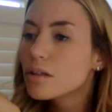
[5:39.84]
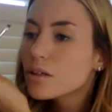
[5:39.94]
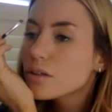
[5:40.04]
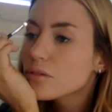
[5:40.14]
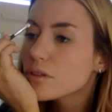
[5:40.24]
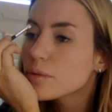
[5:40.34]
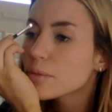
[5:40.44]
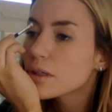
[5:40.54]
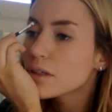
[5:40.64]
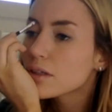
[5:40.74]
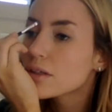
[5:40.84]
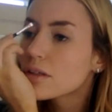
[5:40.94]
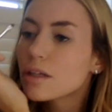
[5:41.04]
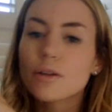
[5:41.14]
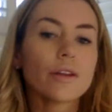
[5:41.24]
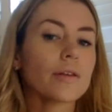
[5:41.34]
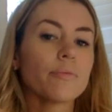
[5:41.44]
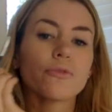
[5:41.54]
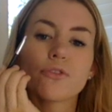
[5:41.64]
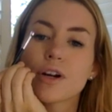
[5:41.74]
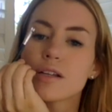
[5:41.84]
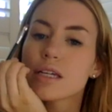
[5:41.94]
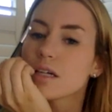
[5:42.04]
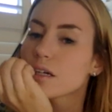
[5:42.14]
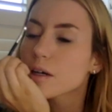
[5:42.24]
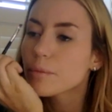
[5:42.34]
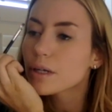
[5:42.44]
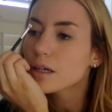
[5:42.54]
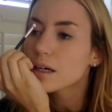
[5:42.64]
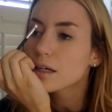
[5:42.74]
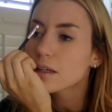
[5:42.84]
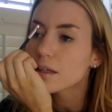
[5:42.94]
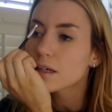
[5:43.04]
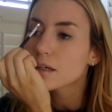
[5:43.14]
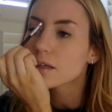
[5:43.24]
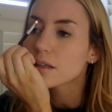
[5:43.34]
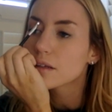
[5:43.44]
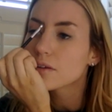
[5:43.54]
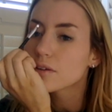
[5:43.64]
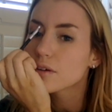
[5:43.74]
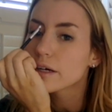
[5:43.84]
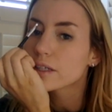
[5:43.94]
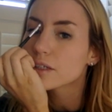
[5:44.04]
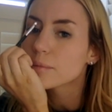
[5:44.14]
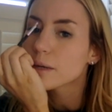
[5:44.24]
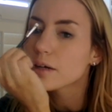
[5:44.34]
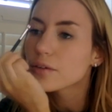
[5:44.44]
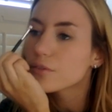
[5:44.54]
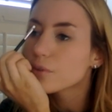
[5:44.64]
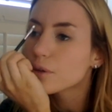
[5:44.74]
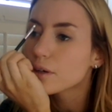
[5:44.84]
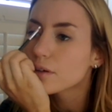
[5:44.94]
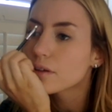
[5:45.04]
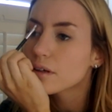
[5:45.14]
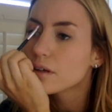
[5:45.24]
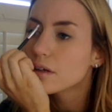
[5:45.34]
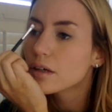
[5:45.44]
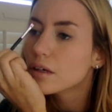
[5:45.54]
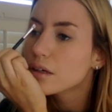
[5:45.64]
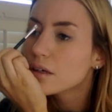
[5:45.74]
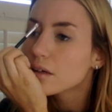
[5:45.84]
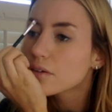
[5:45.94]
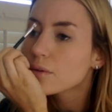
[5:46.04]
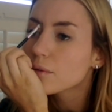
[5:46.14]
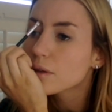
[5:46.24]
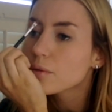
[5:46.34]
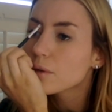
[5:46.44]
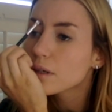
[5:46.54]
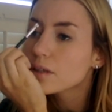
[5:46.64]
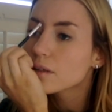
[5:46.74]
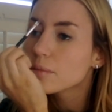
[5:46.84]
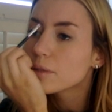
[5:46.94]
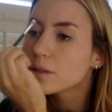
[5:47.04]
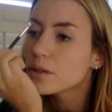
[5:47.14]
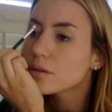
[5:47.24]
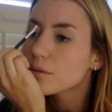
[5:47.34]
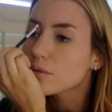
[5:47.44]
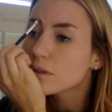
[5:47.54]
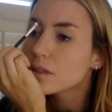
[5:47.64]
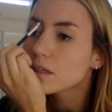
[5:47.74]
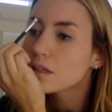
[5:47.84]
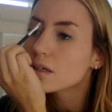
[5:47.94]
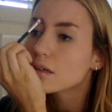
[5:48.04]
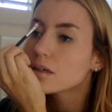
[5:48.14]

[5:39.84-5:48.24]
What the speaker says: You don't need much. And then in the front here, I'm going to kind of like scratch it back and forth because I really want it to be really